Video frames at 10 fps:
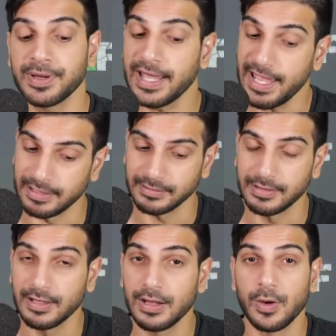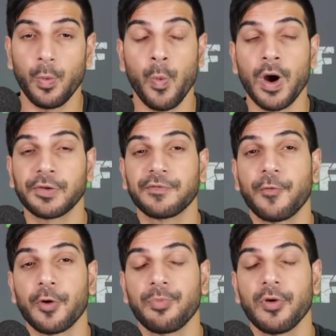But hey,
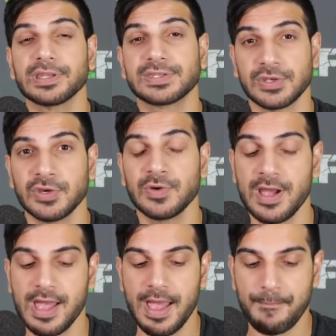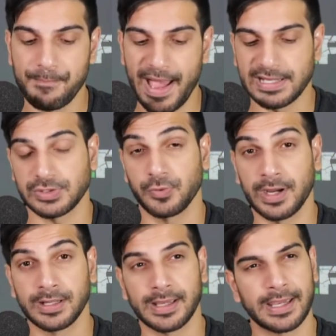104.2 passer rating.